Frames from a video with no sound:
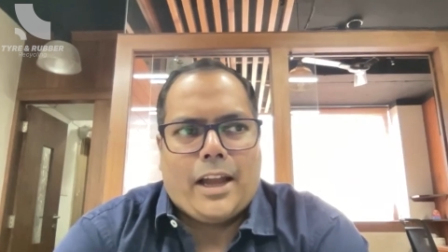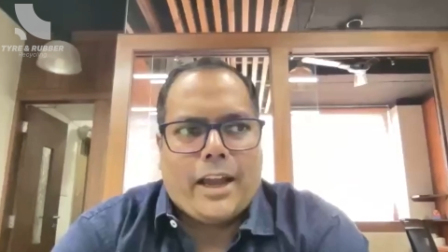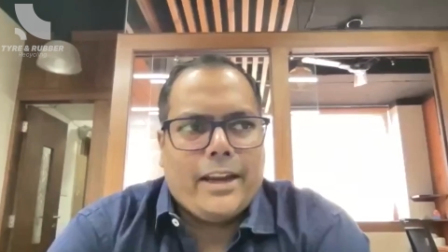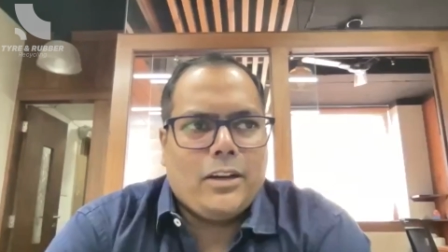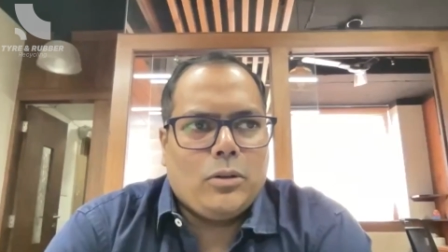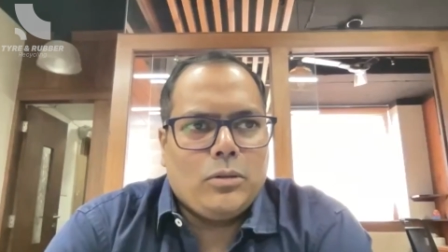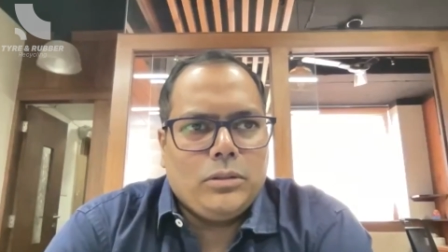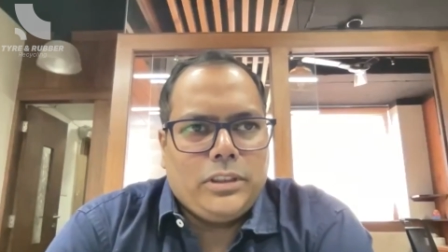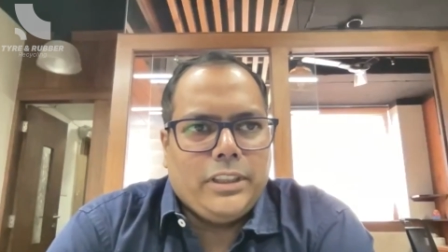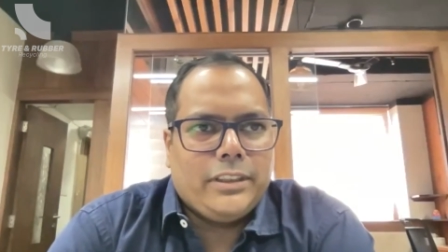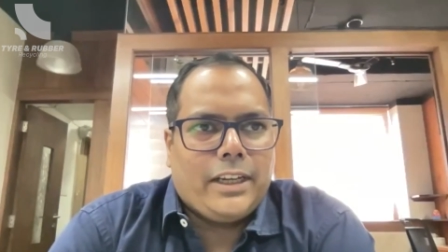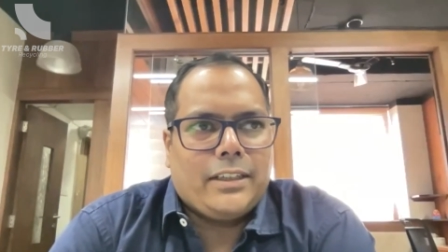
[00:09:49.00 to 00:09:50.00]
I don't
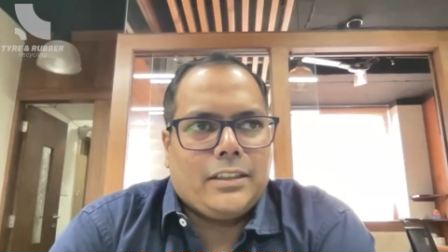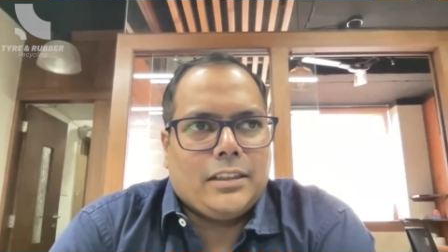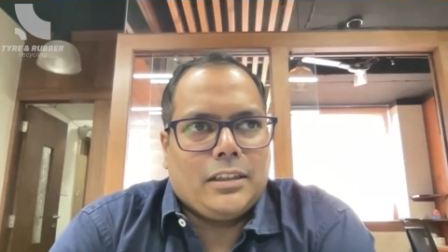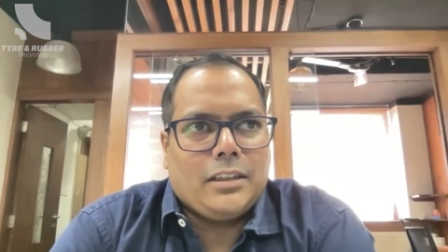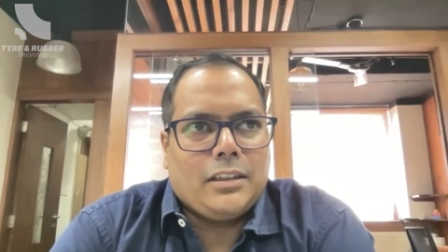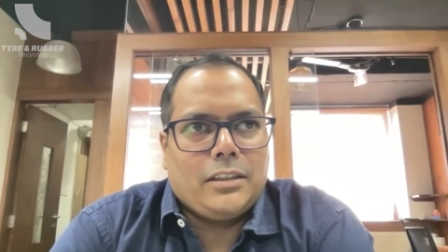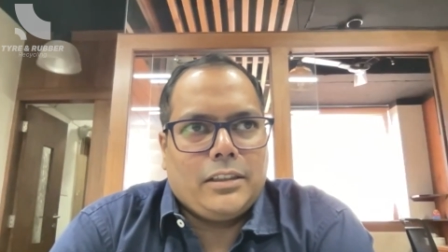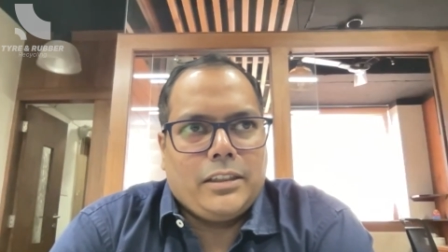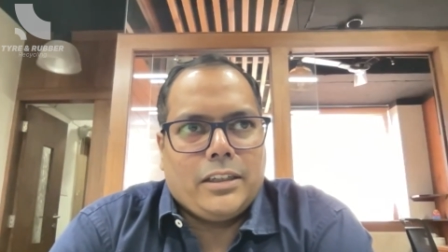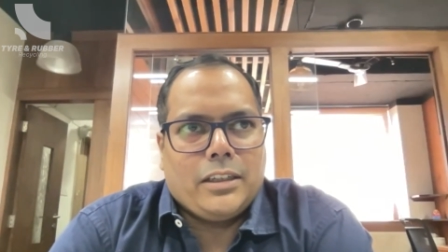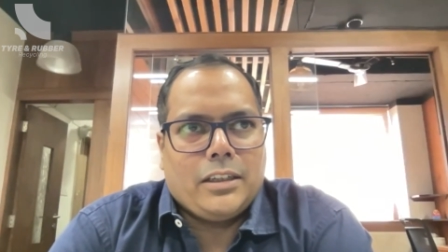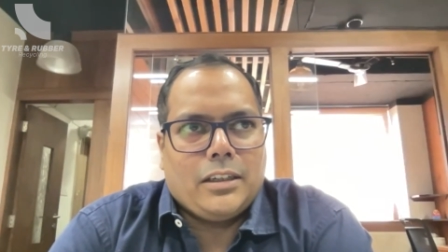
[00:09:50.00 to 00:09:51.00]
think that uh,
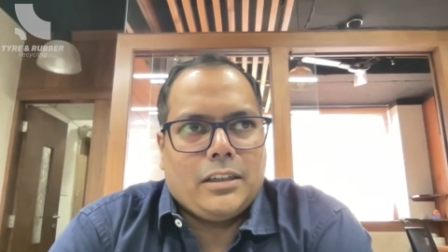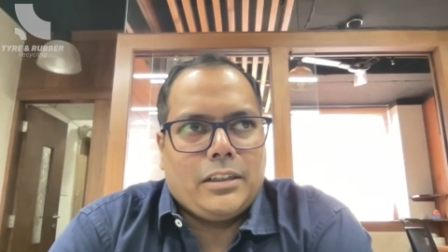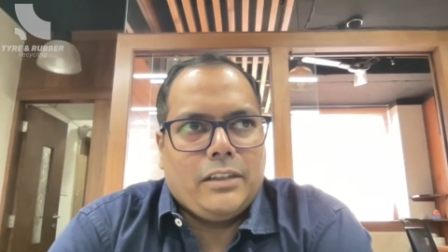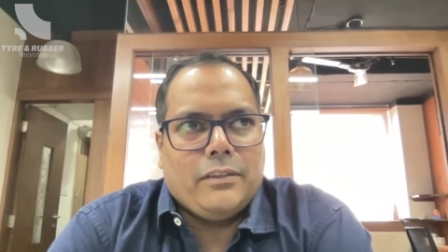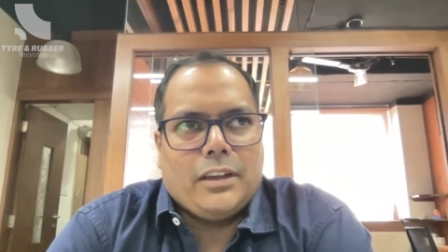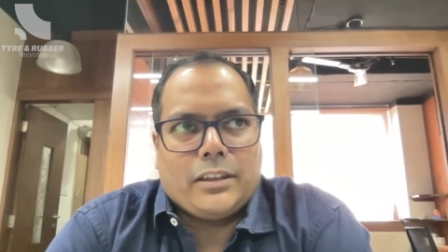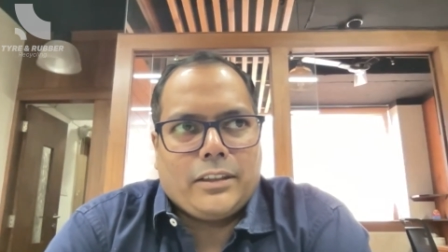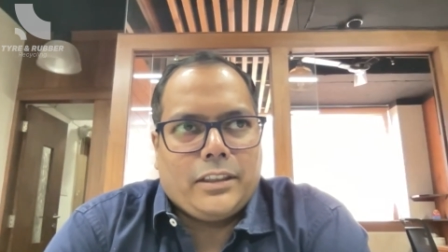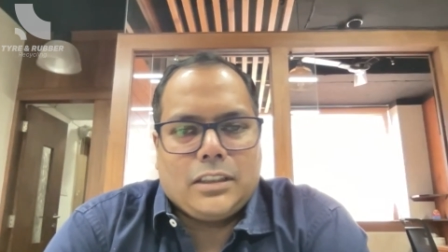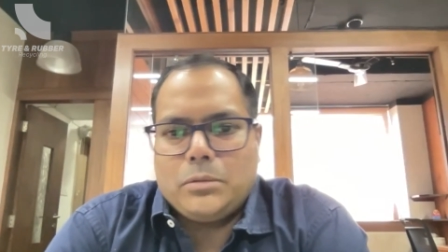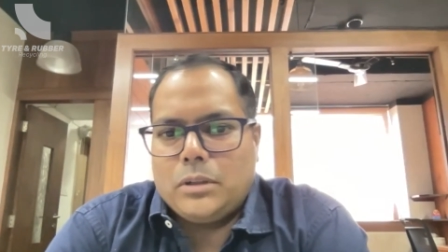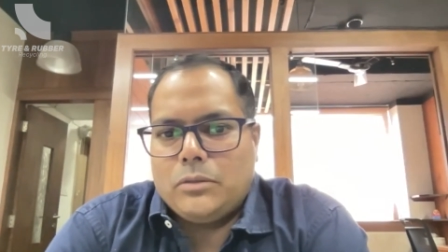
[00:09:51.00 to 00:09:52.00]
re, uh,
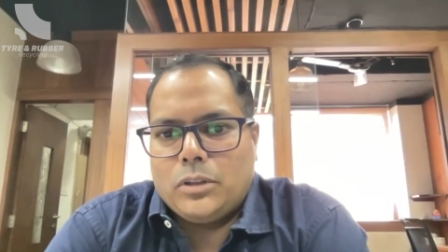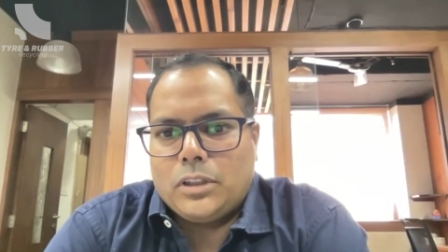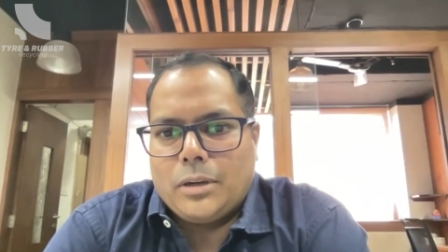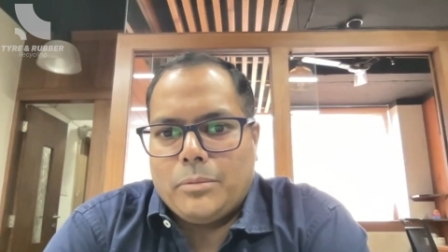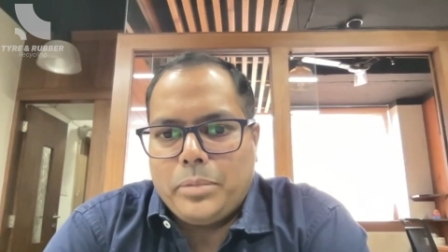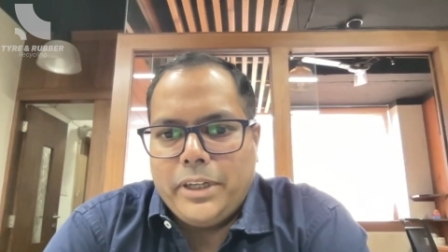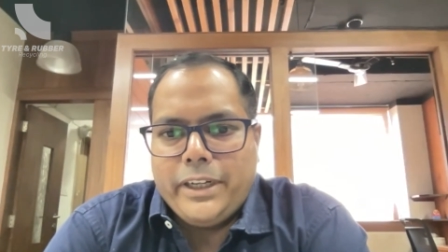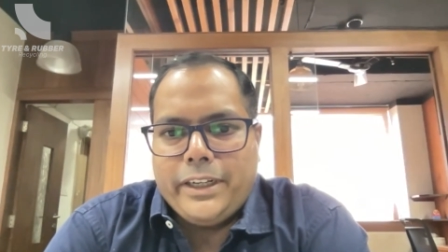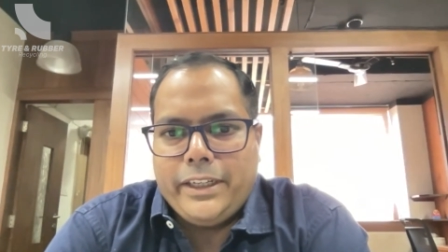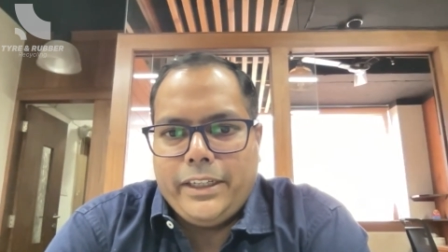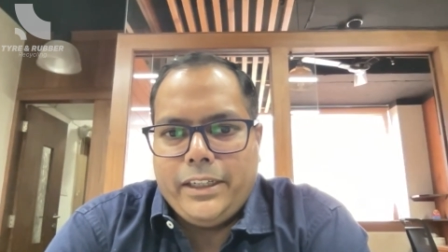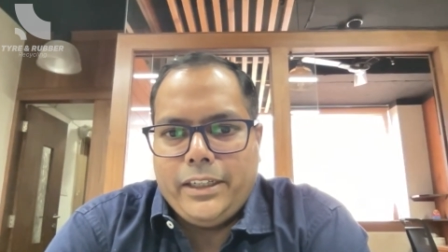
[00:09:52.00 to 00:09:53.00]
devulcanized rubber would
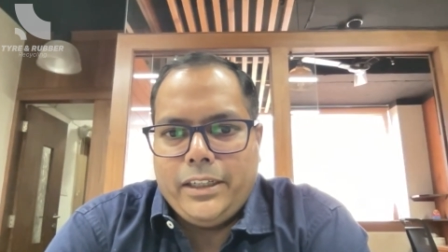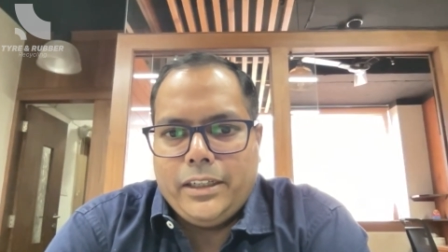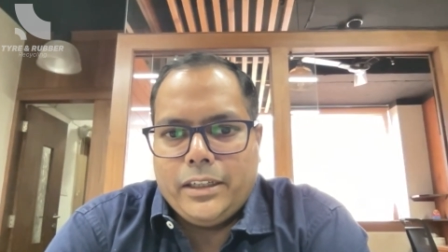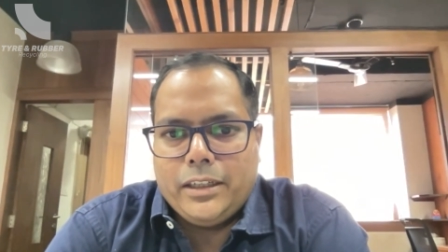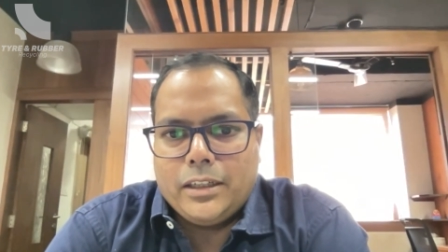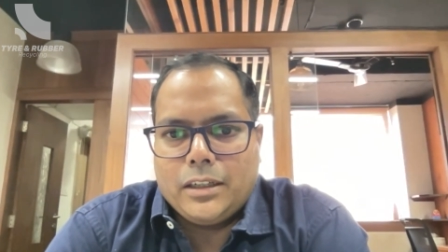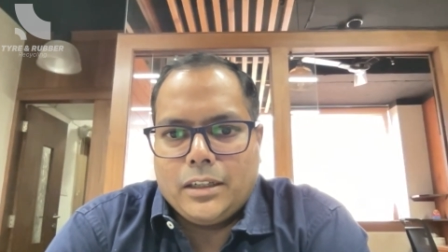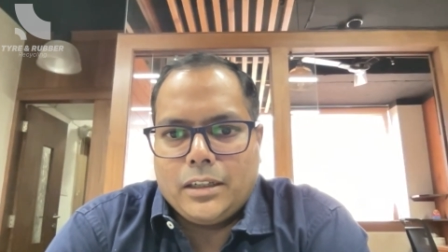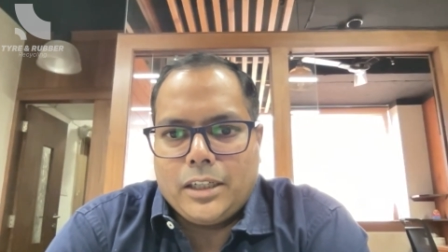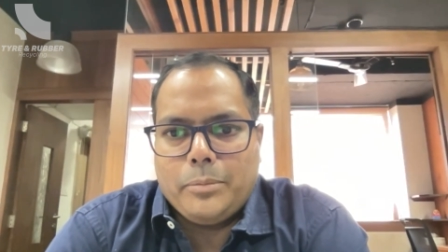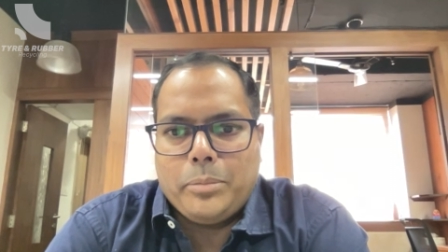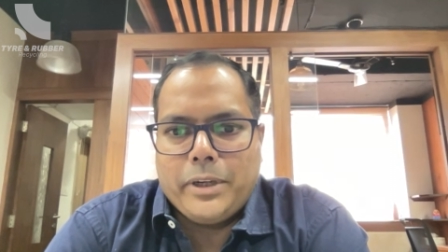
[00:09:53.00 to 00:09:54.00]
completely uh,
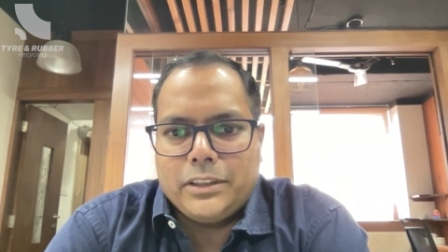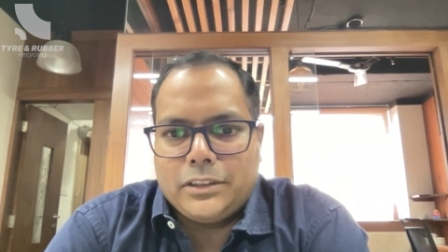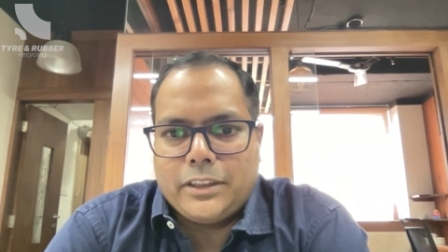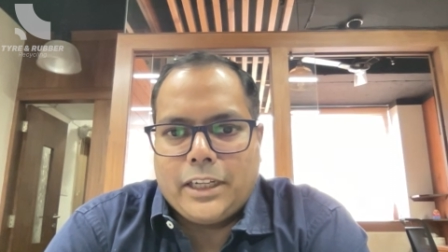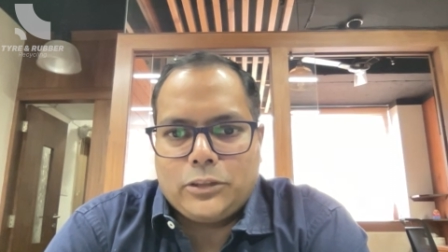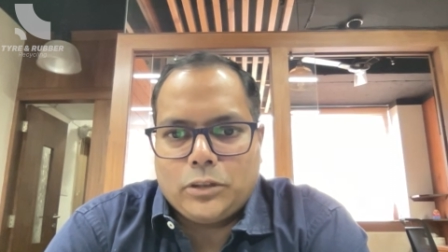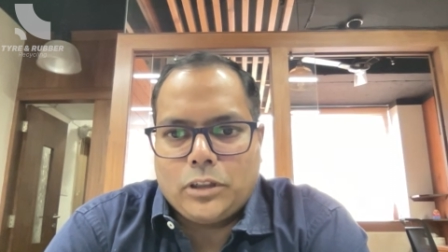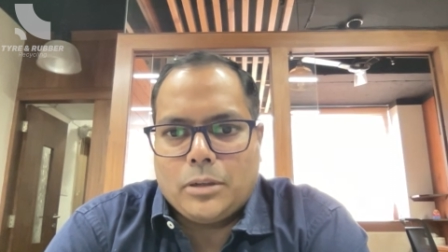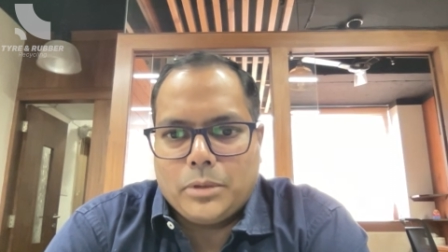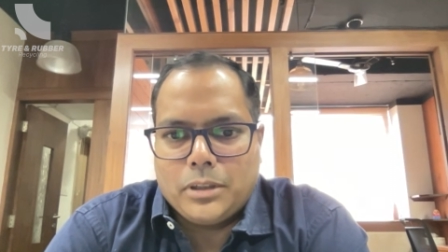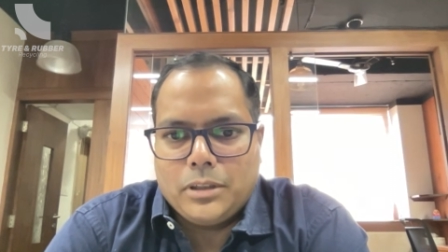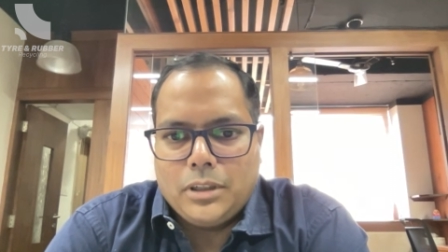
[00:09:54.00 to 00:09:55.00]
replace the natural
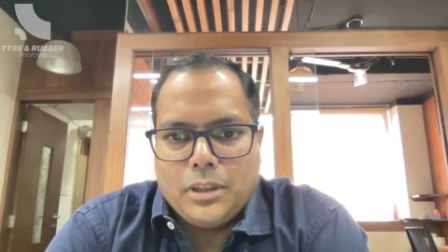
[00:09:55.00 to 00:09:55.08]
rubber.